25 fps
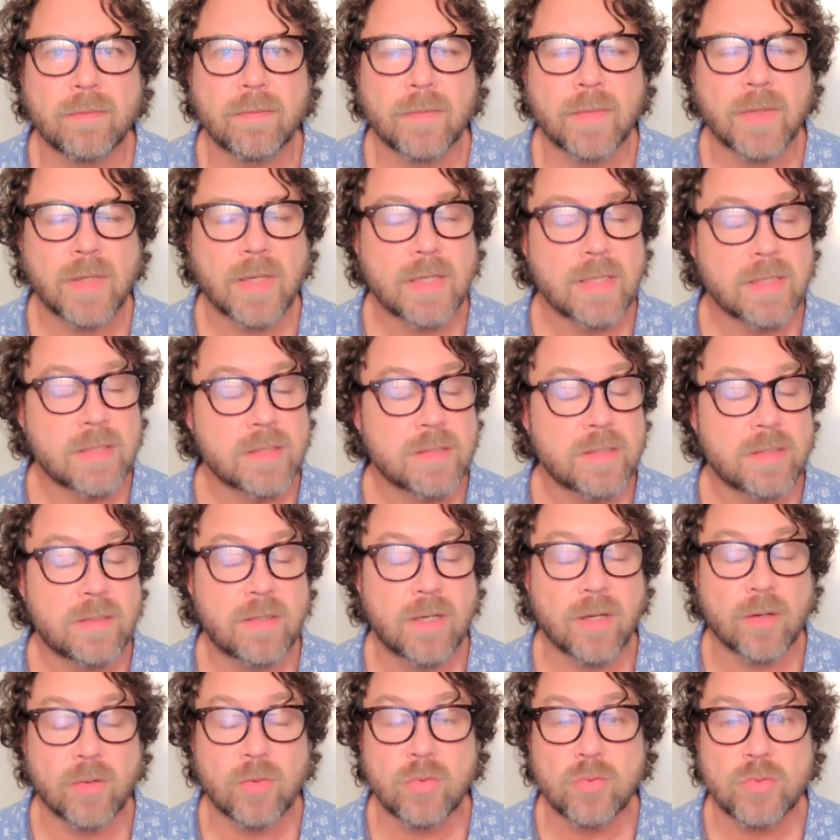let
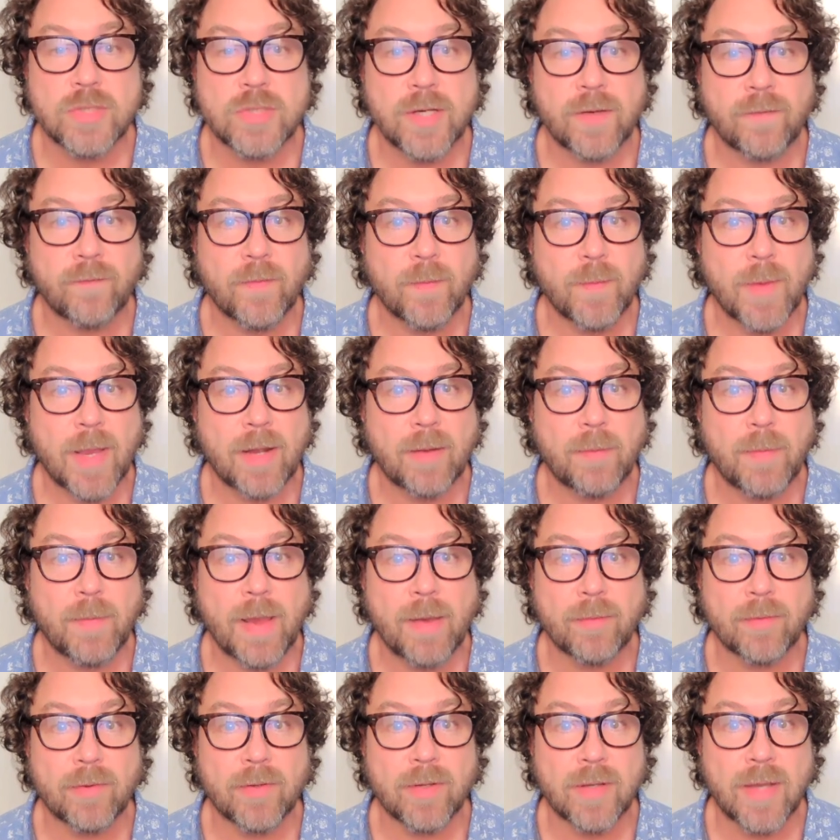good old Jim from
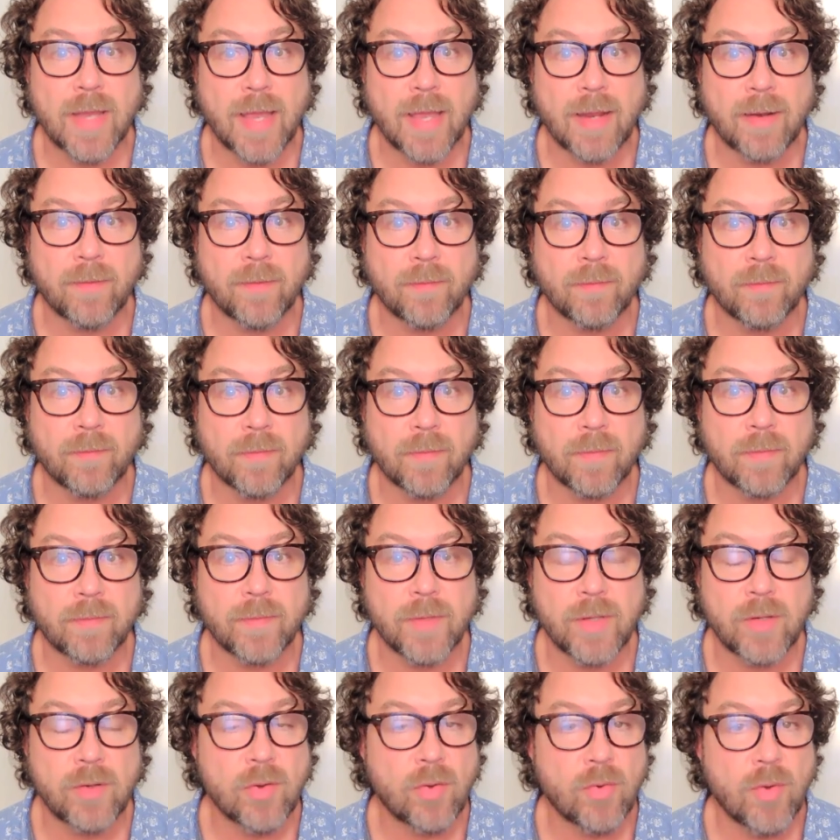Alabama look at them.
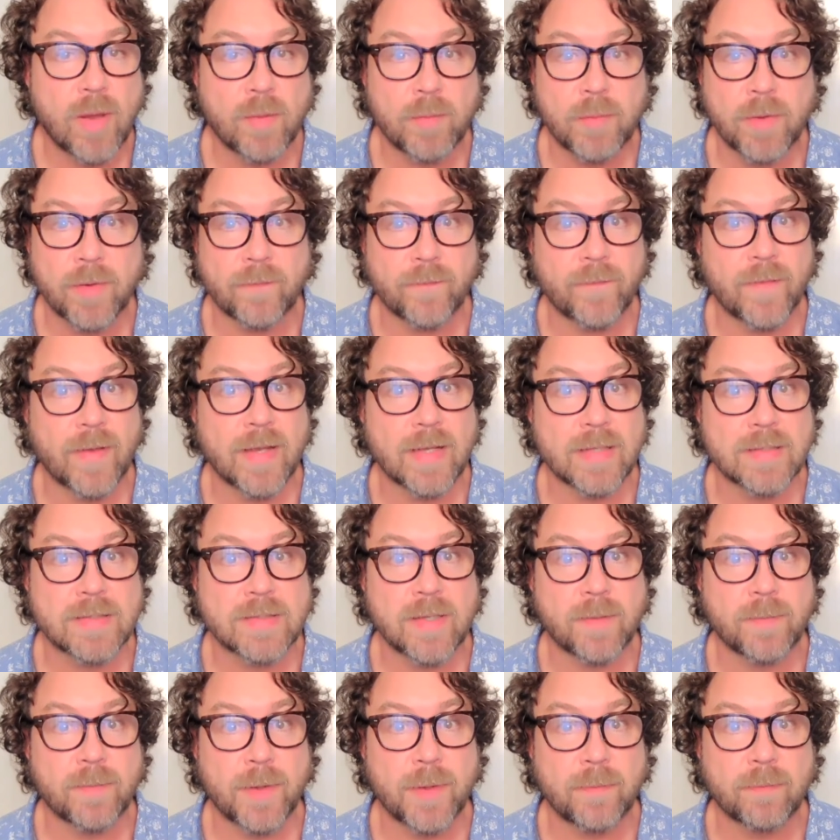You know I'm going to find
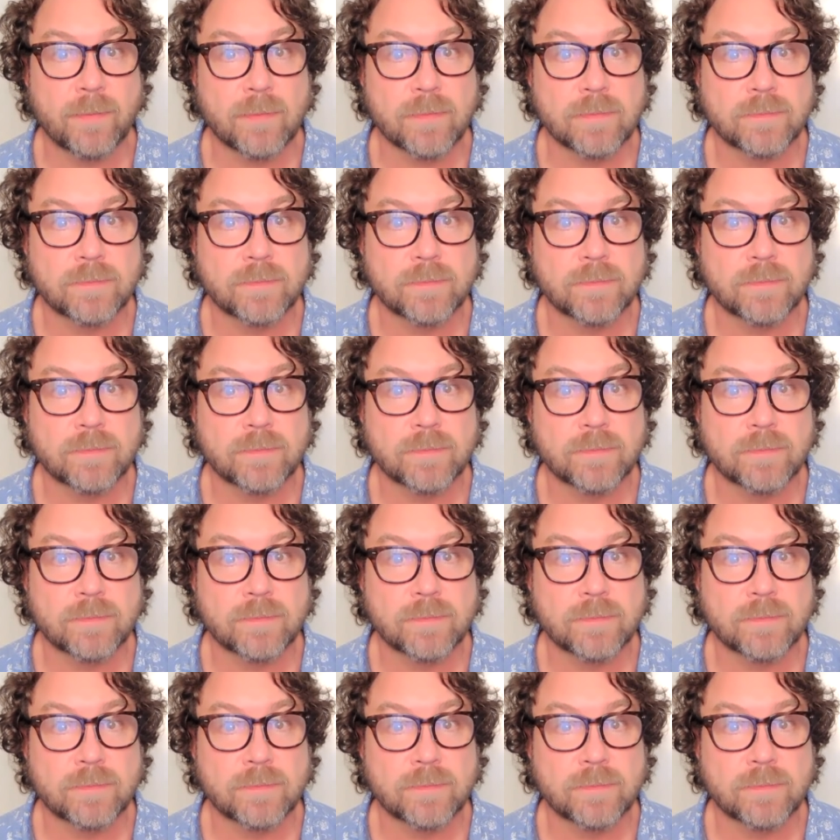something.